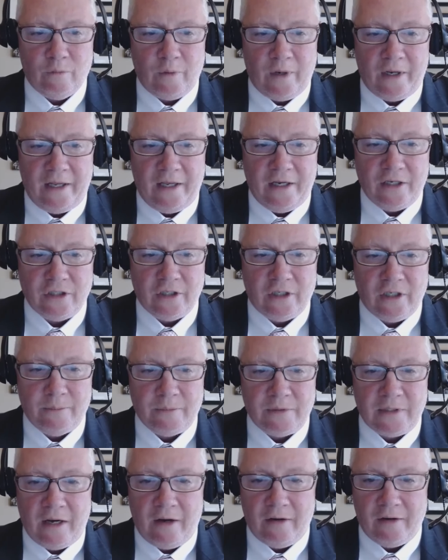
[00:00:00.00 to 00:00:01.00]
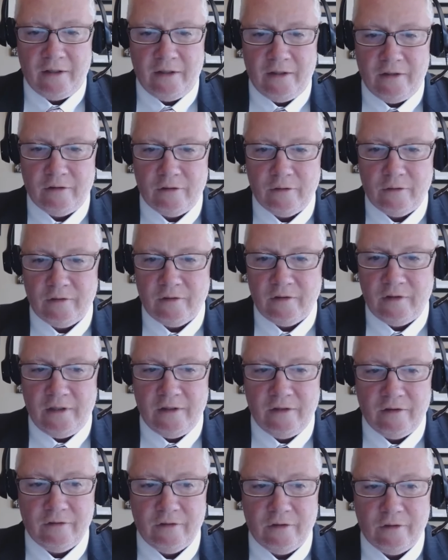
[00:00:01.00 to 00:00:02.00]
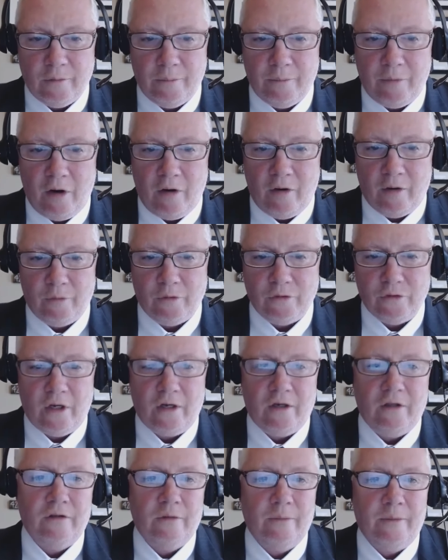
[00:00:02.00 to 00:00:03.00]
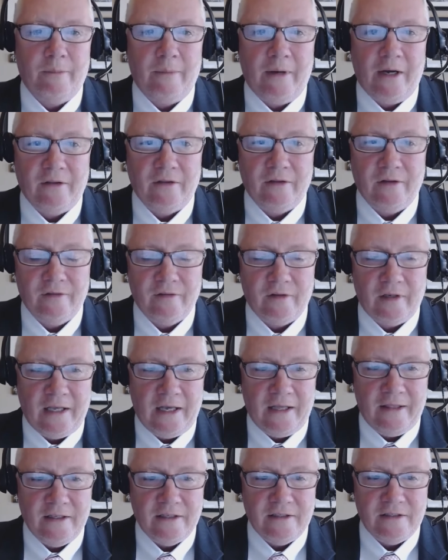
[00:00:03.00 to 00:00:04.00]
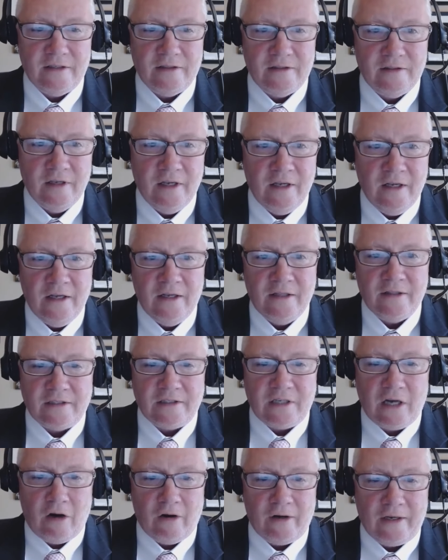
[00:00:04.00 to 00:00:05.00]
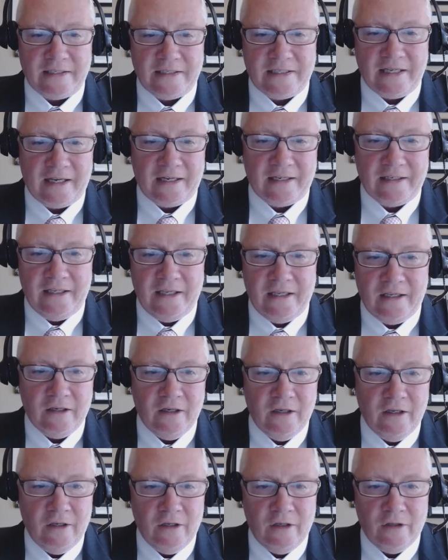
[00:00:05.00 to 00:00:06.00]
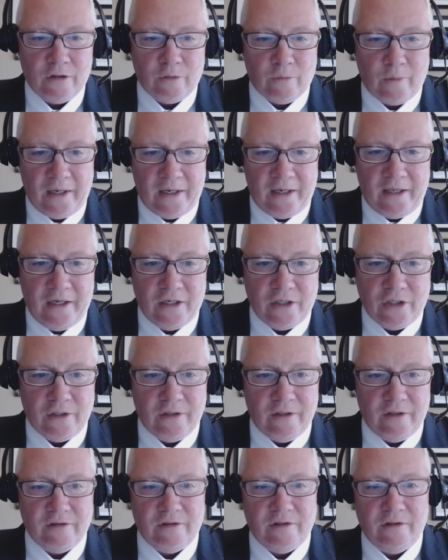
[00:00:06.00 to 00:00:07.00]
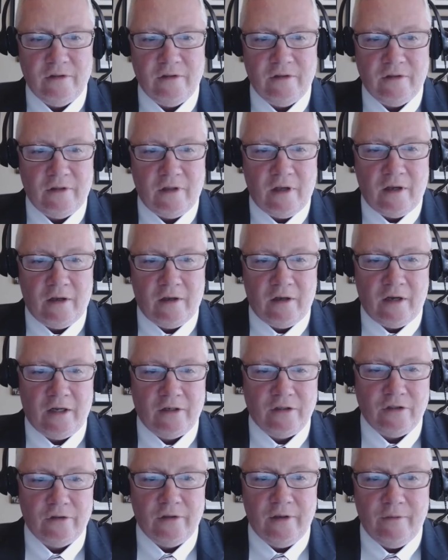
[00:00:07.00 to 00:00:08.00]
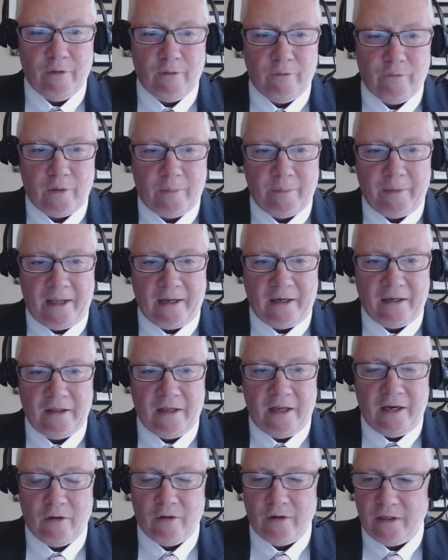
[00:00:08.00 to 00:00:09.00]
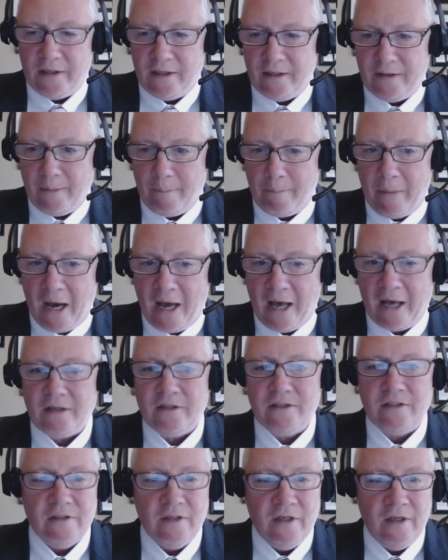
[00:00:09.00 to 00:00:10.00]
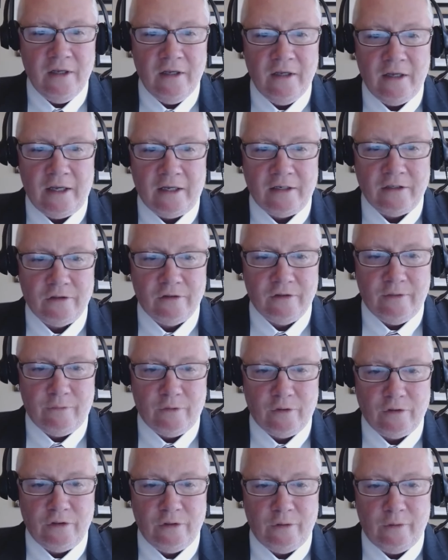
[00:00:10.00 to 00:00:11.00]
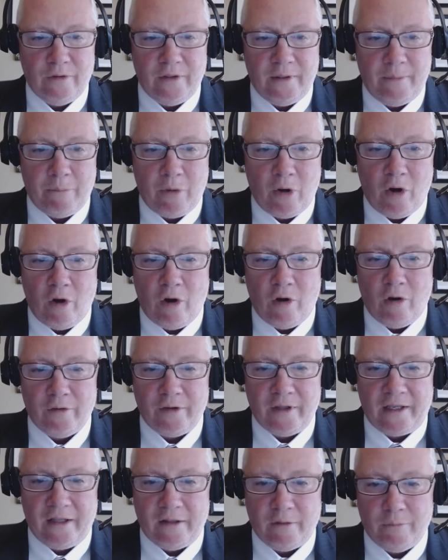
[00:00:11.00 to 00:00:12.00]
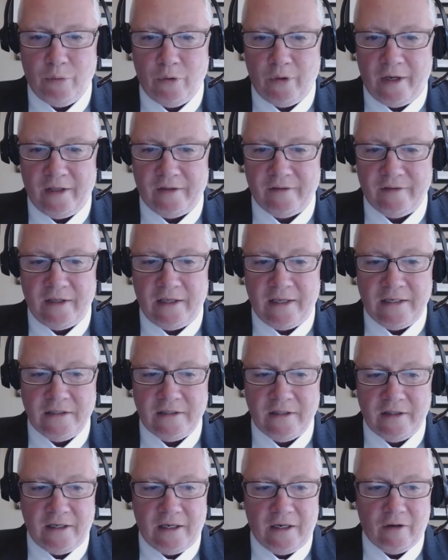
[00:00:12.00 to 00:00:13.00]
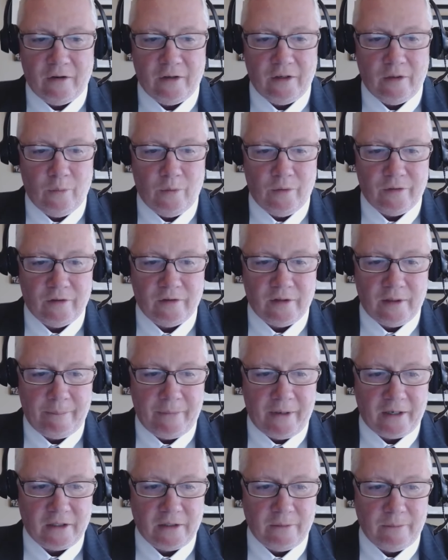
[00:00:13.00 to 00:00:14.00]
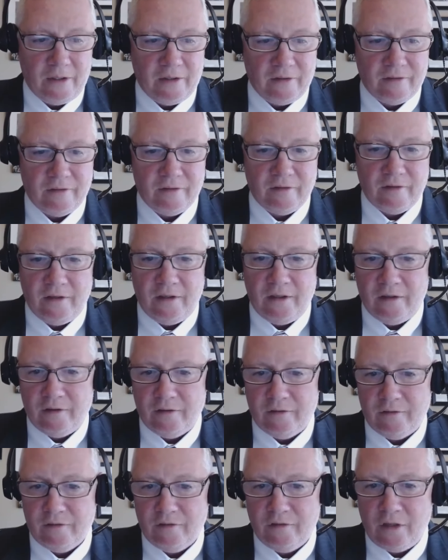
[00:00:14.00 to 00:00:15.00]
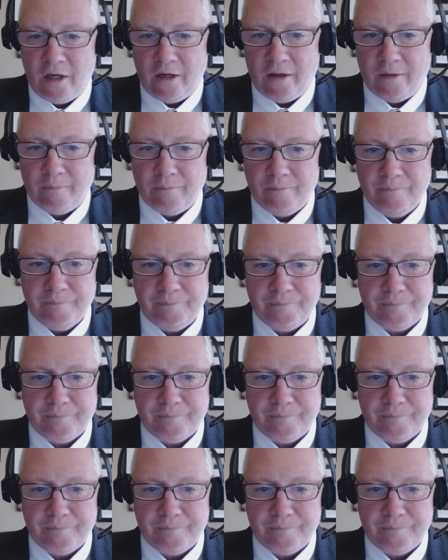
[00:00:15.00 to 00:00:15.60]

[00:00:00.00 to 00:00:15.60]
radiation comes out in this little ball, and we'll talk a little bit about this. Again, this is the target technique. The radiation is delivered from that area in the box and delivered to the ball that gets placed into the area where the lumpectomy is done.